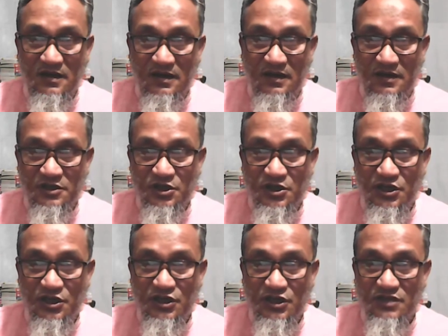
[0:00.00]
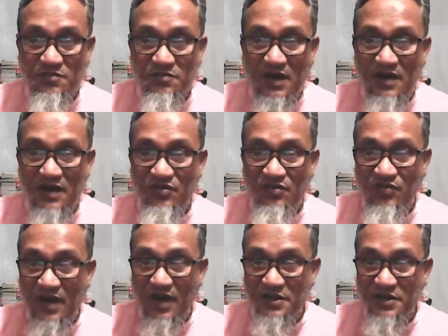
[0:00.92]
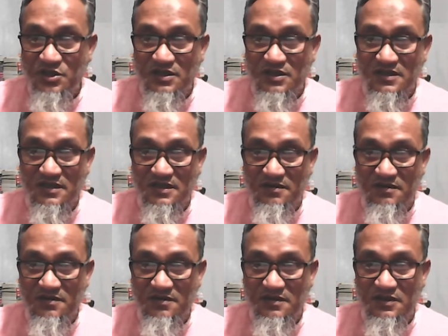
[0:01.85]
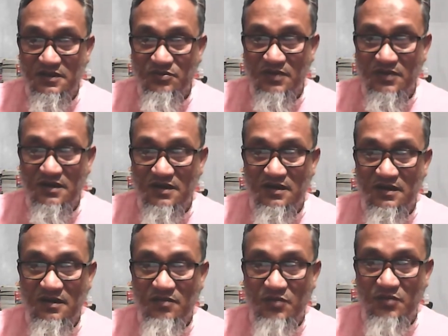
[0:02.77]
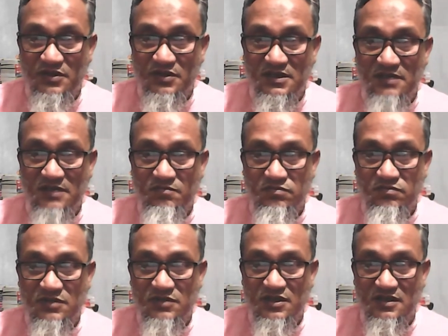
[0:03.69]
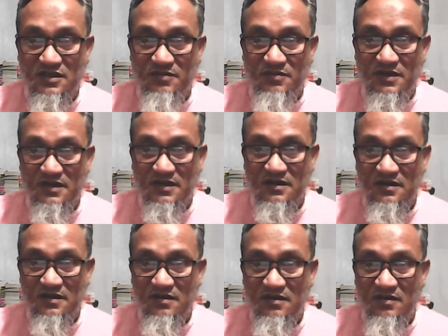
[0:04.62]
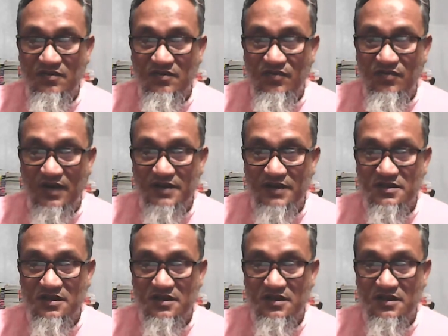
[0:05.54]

She is my first teacher. This one positive determiner. First.